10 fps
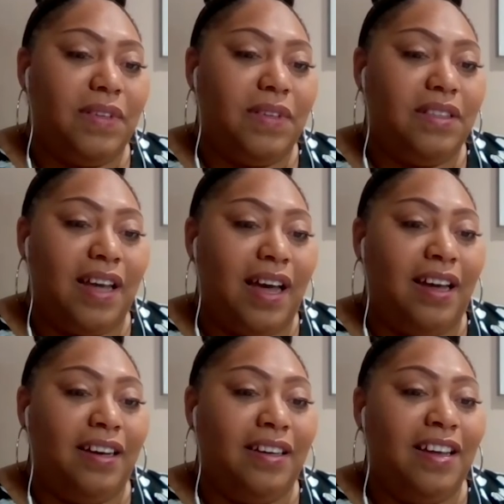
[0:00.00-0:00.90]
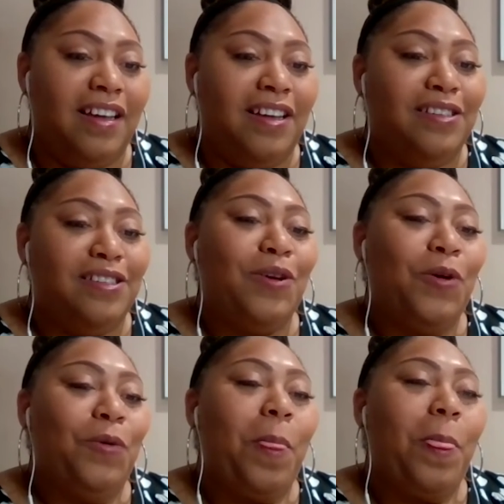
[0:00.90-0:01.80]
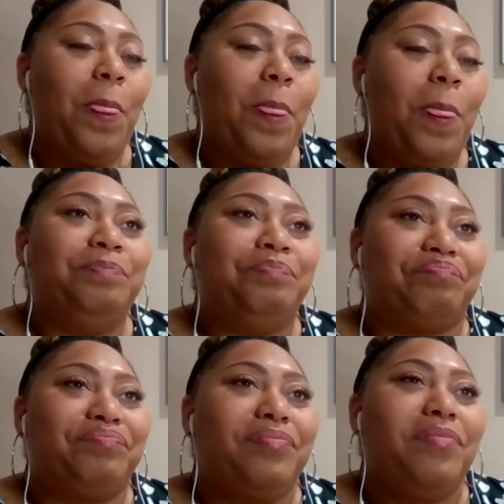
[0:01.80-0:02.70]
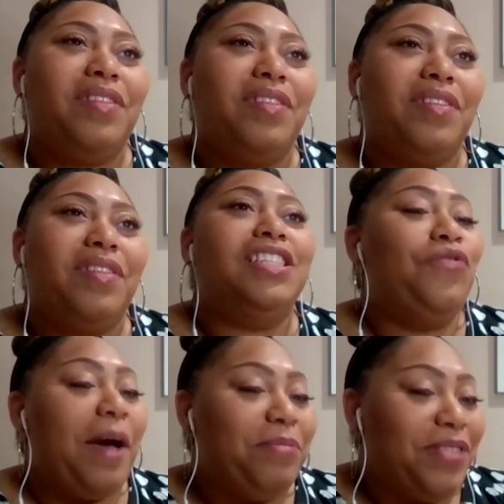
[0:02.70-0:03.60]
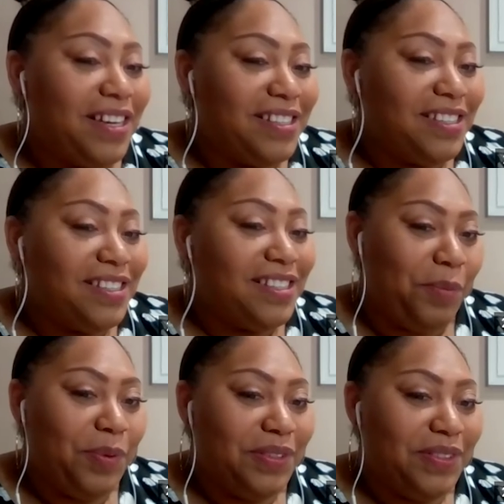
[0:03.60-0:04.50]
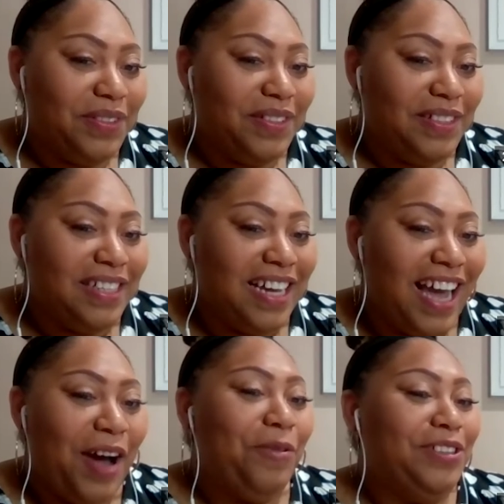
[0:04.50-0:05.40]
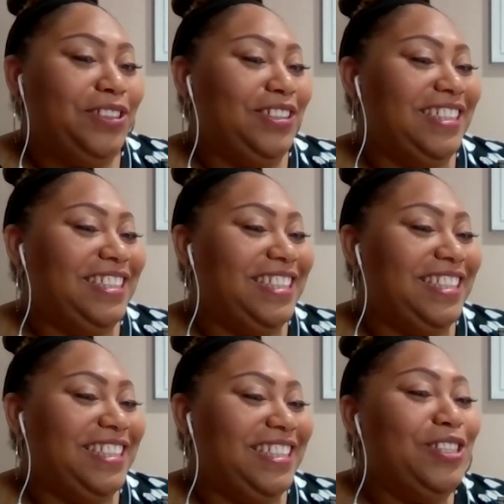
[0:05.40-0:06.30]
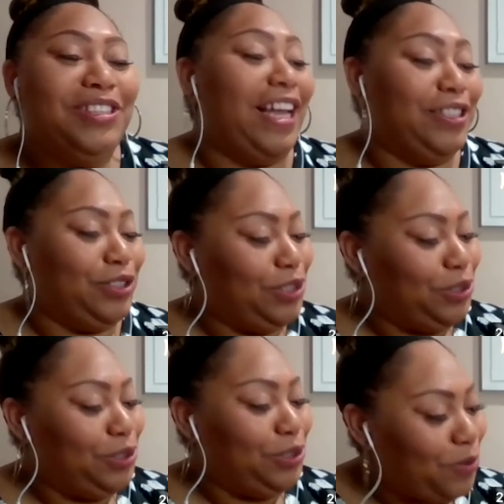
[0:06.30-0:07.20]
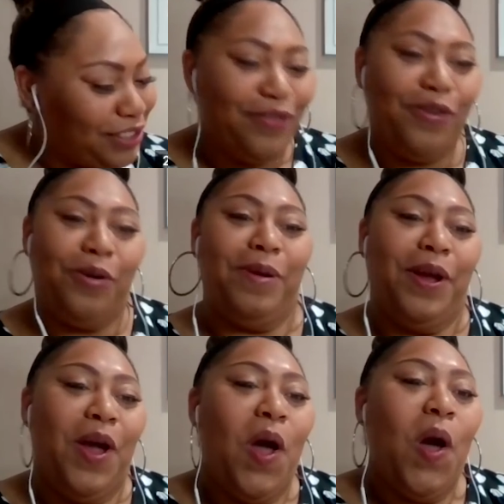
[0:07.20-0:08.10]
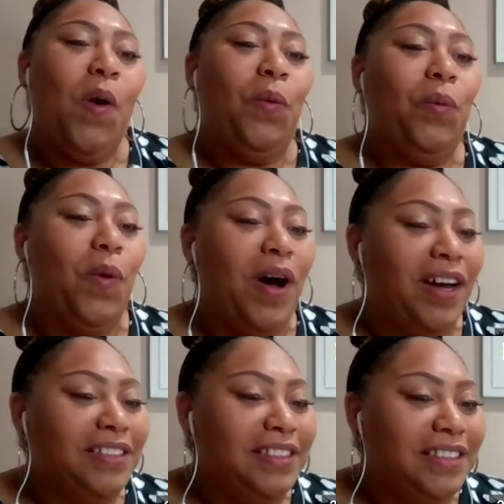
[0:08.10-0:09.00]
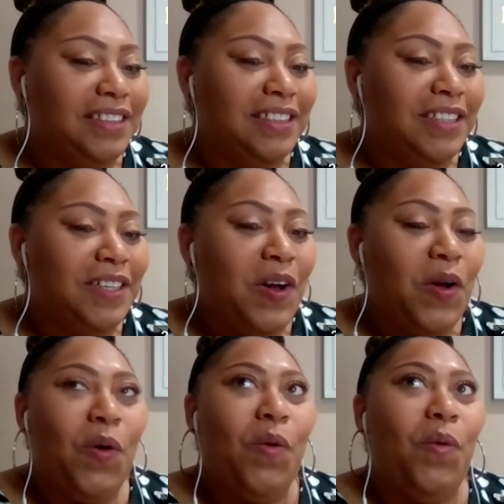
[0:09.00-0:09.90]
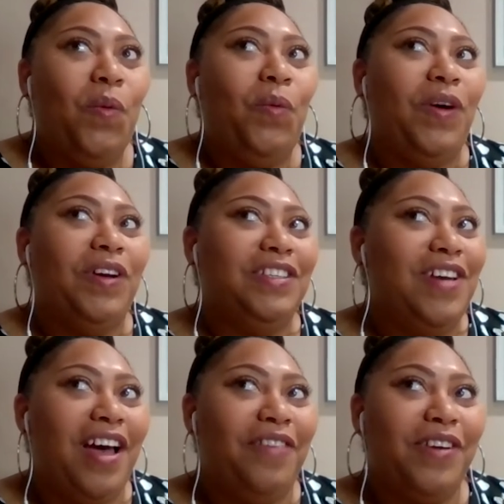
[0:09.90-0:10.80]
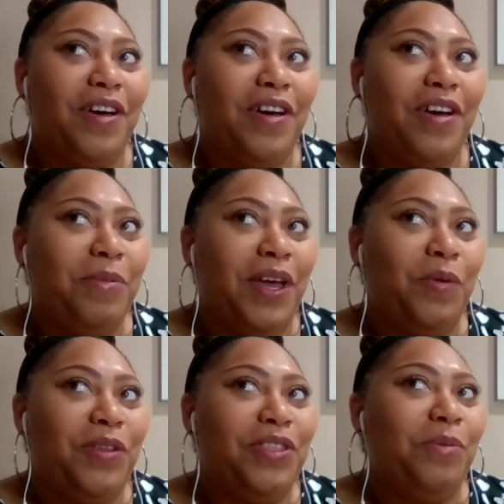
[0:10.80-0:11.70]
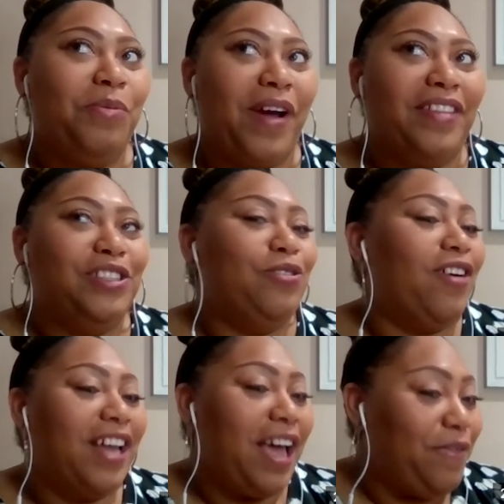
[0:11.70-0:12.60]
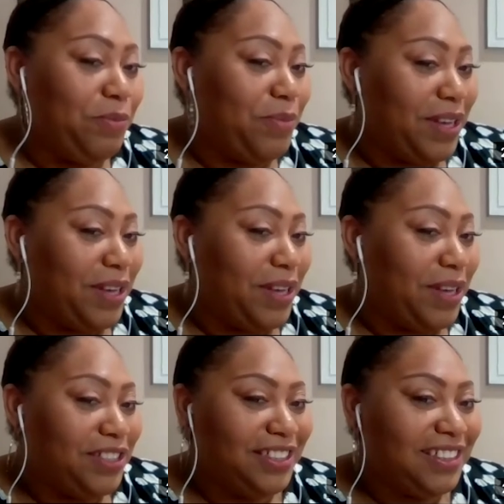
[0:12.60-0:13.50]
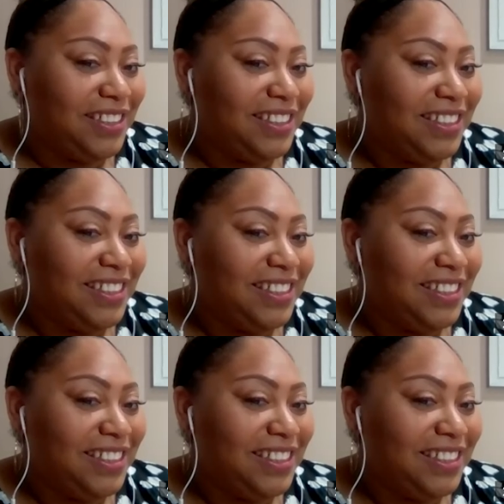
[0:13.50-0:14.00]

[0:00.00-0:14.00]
It does not. So, to wrap things up, Okay. I want you to say, t- answer two questions for me. One, what do you have coming with your brand that you already haven't mentioned?